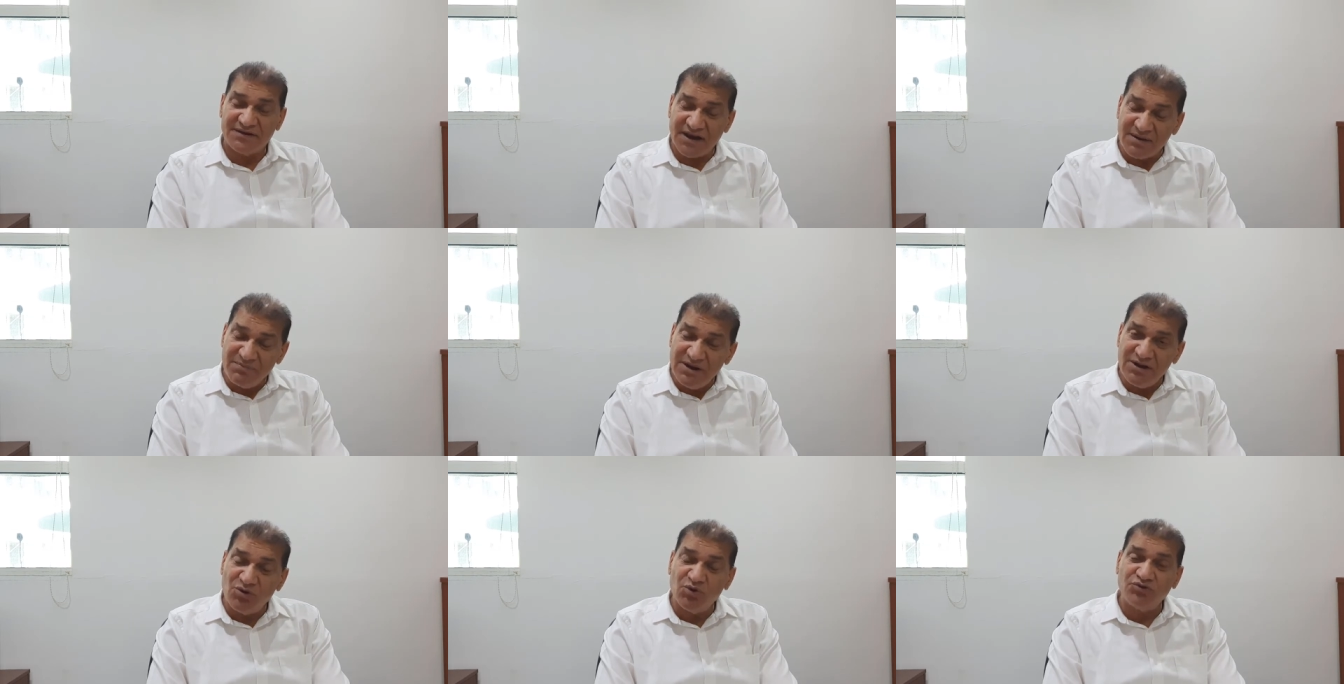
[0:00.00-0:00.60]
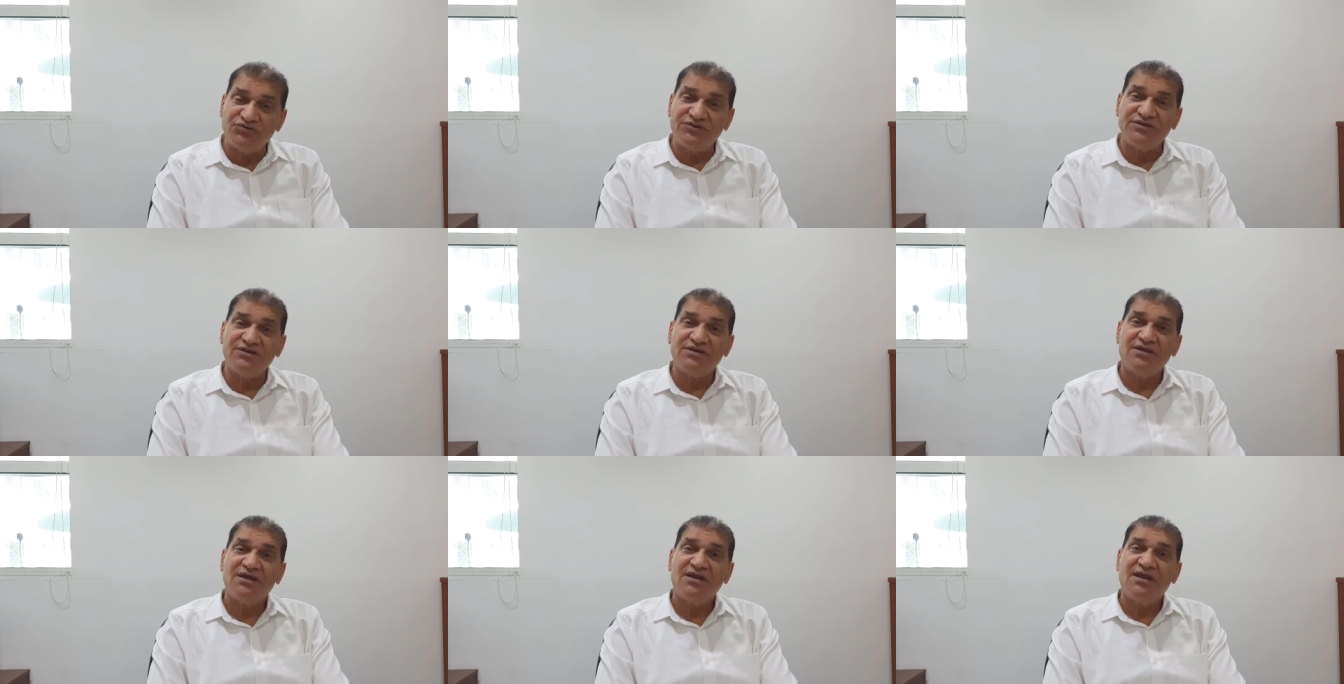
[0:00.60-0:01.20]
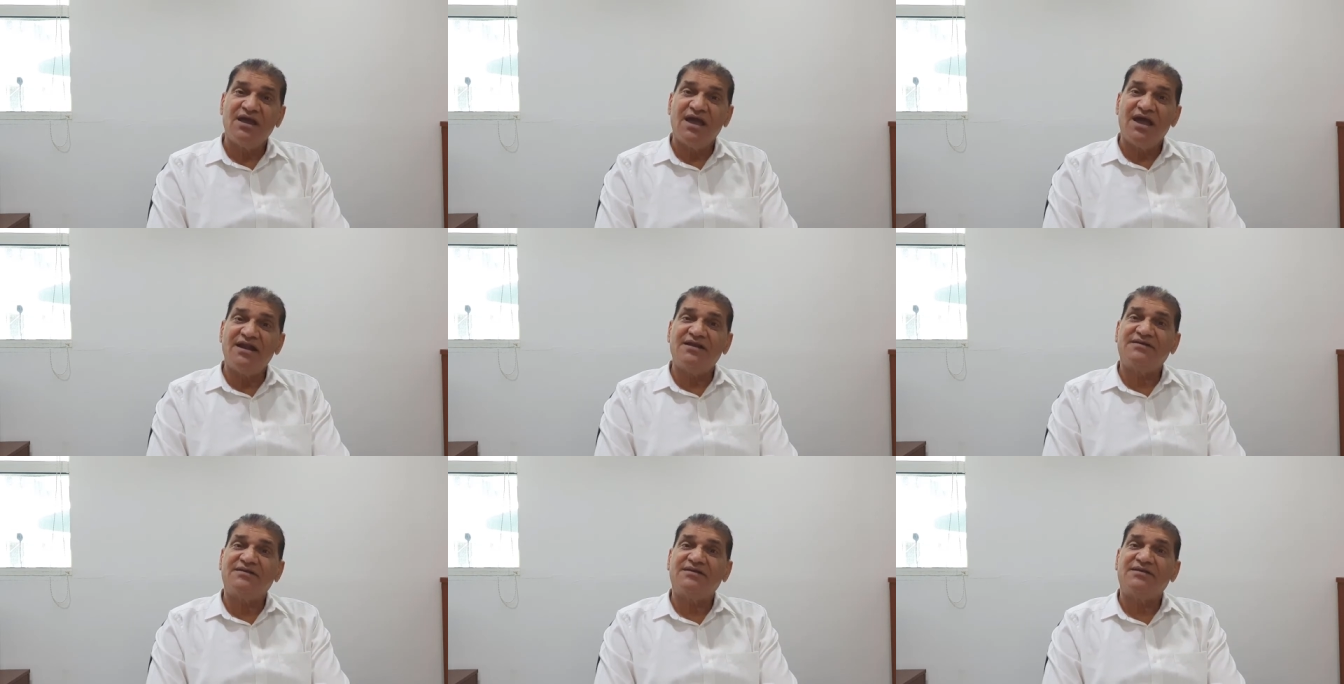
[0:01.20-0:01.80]
terminology,
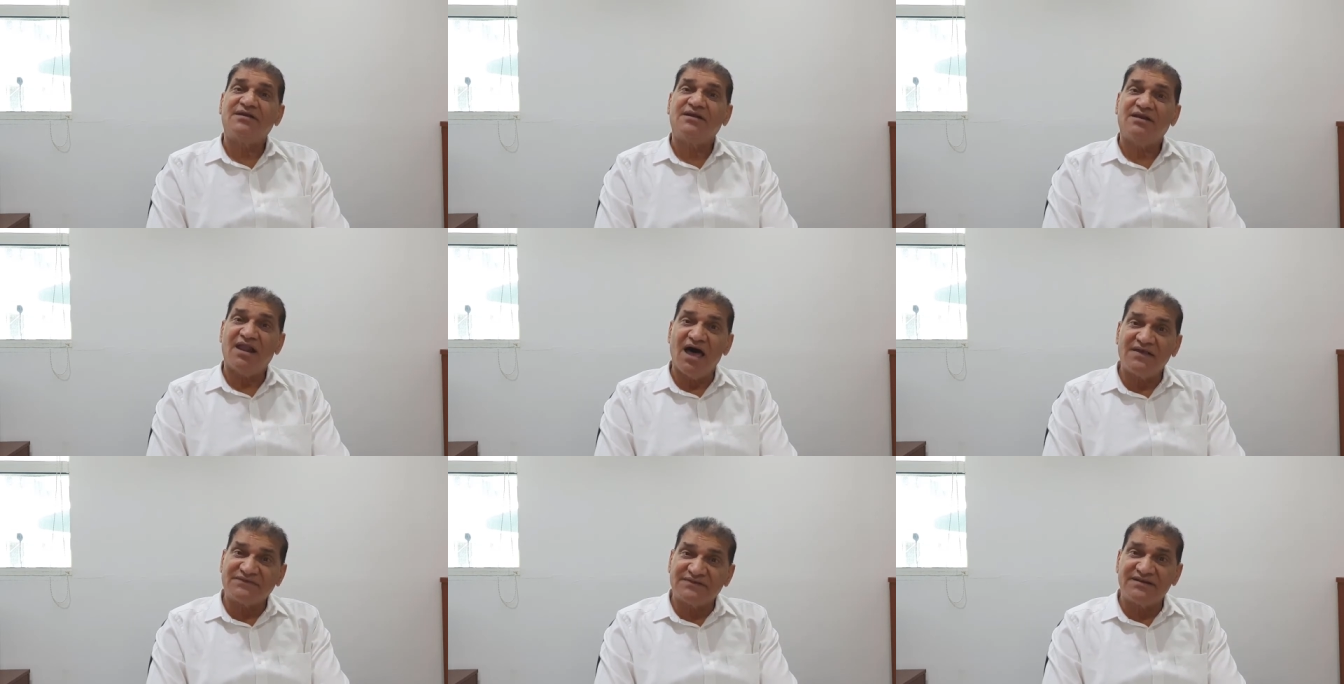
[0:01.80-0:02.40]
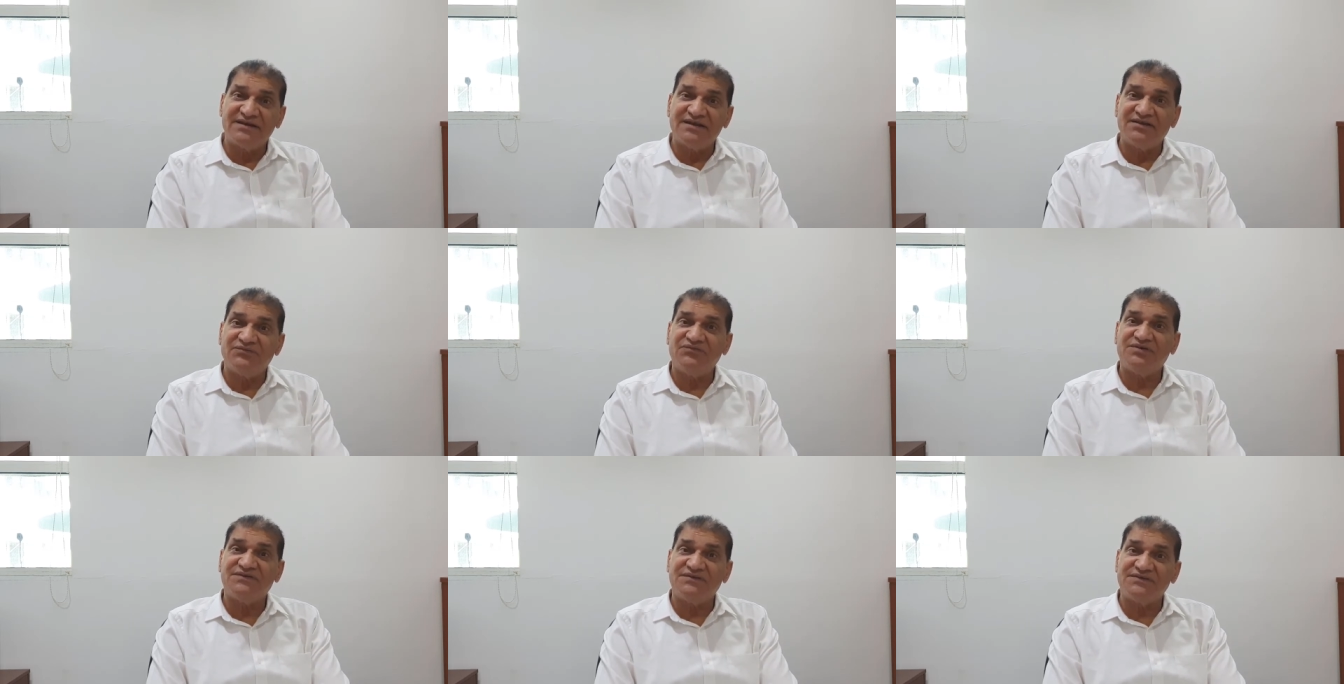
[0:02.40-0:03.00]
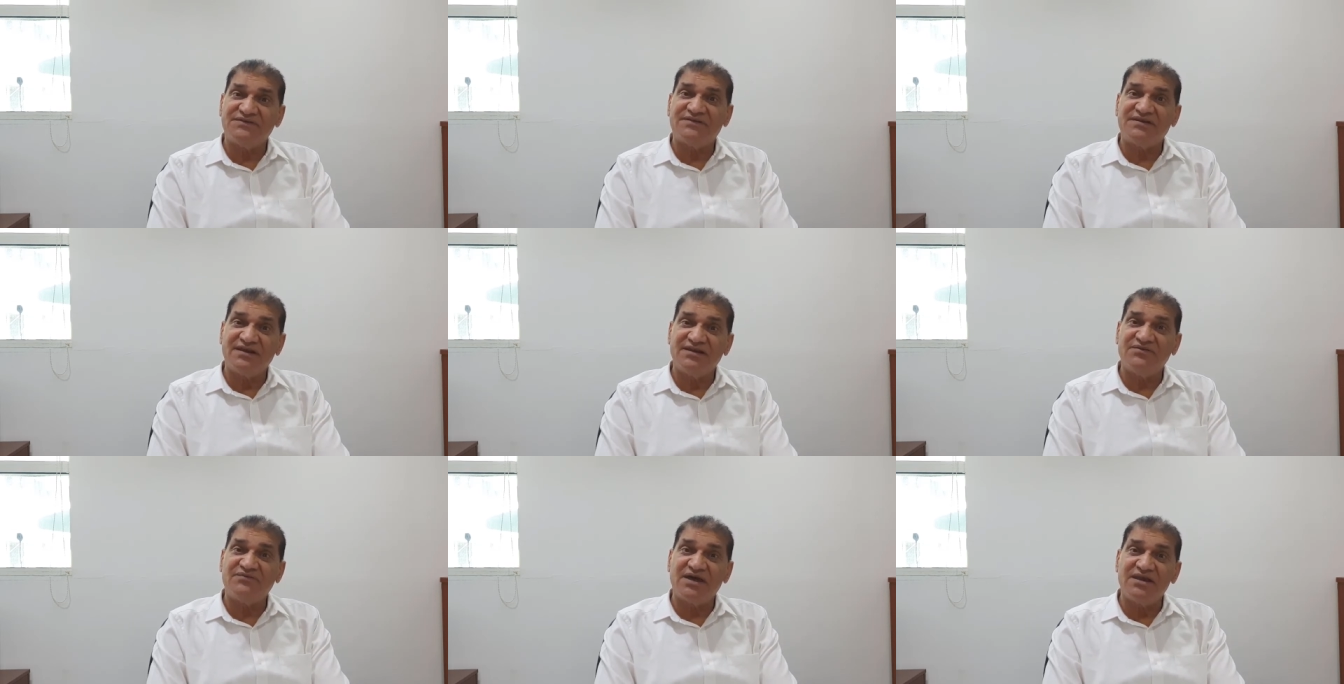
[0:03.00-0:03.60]
and lastly, which is
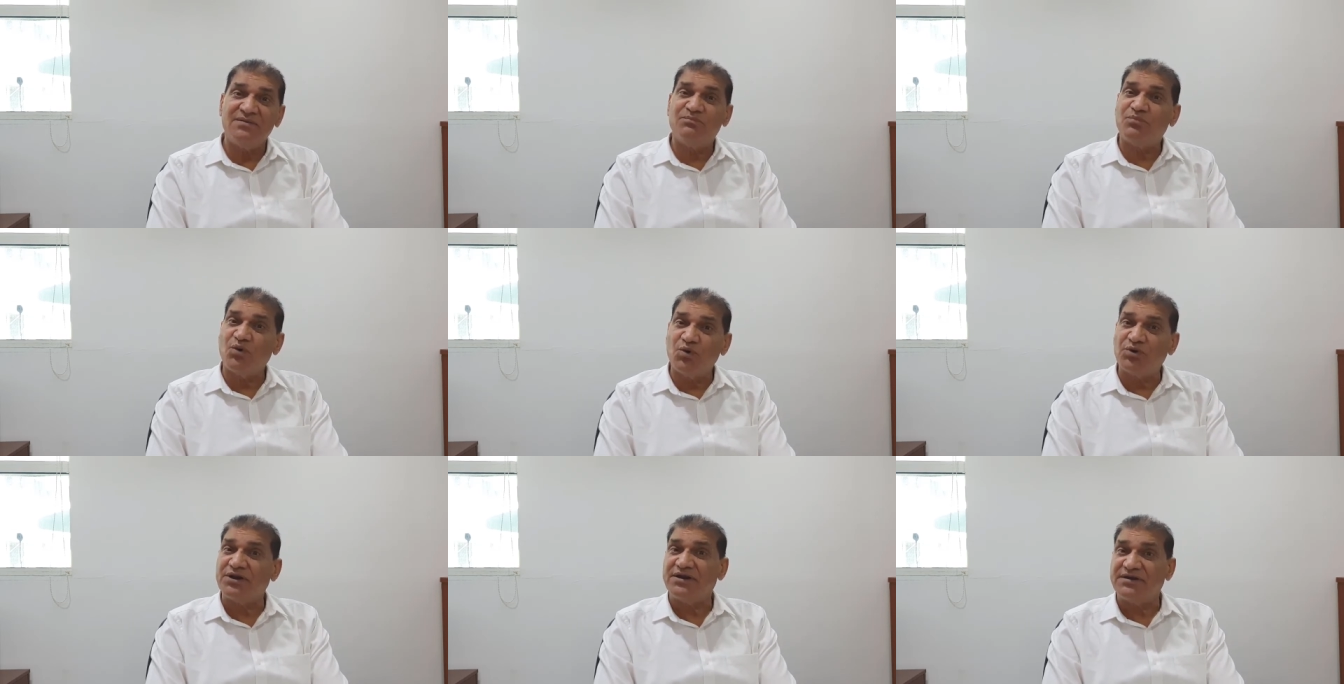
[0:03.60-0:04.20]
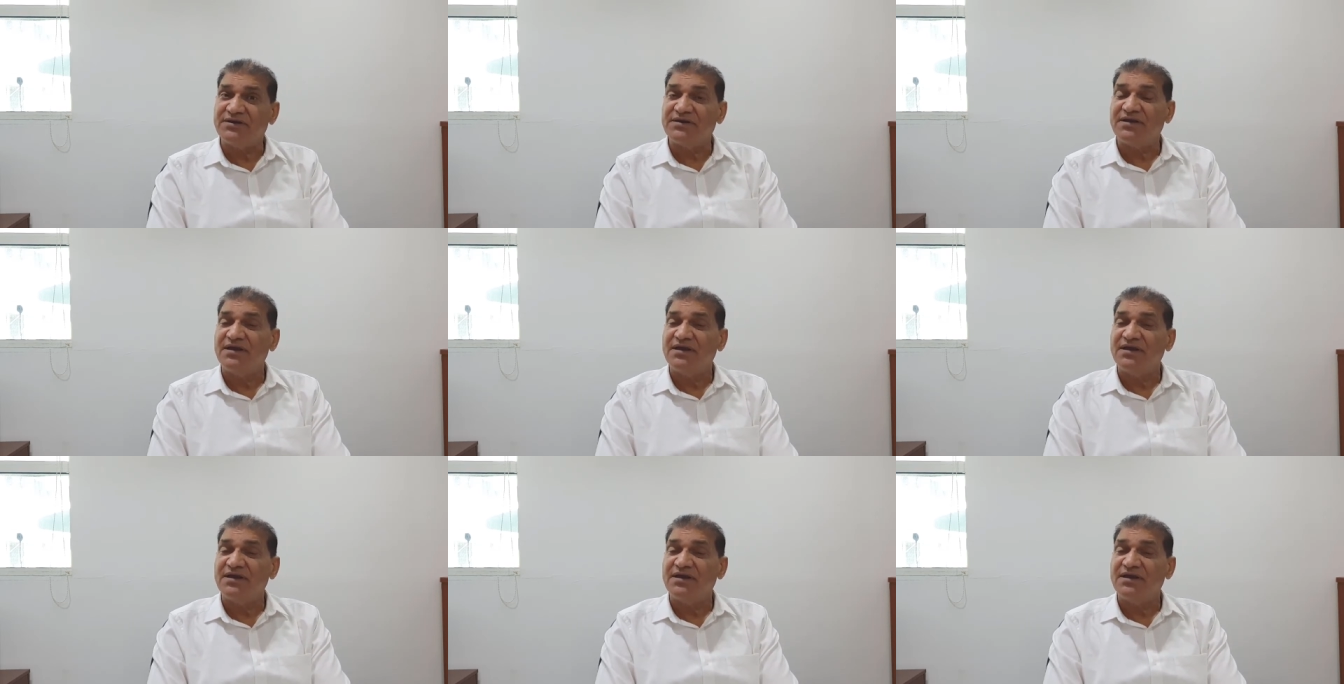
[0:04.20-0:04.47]
really very important,